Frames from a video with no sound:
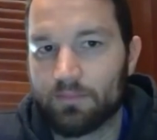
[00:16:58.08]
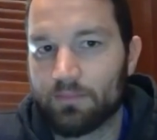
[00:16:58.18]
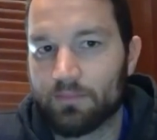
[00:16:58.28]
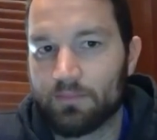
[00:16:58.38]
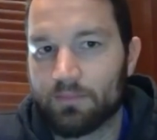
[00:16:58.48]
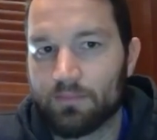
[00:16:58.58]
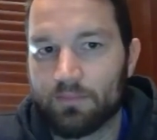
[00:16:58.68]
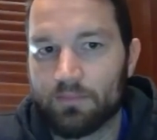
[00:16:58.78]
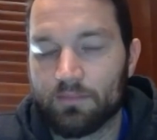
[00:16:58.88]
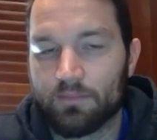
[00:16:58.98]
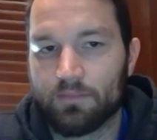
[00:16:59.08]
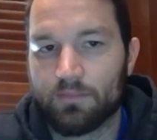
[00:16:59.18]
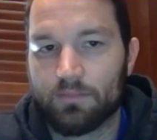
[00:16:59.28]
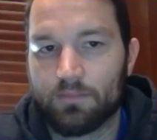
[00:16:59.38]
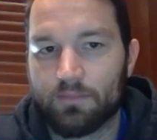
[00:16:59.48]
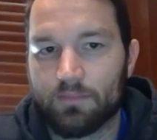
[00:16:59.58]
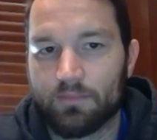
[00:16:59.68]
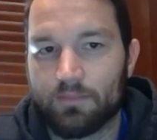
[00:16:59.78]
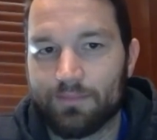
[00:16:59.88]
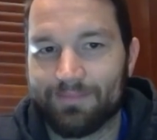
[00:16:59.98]

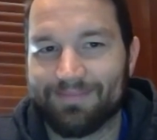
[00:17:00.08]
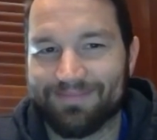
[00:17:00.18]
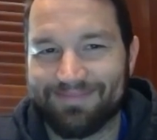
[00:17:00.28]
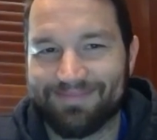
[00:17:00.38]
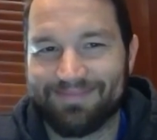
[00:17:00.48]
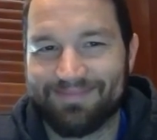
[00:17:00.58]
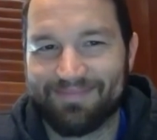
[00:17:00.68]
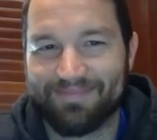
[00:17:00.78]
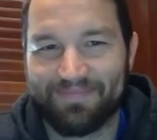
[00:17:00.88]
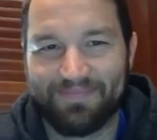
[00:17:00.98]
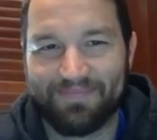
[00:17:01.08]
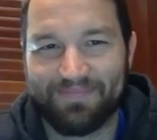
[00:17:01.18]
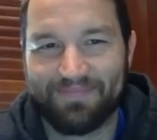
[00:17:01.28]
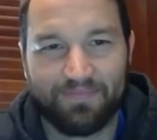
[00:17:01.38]
(silent)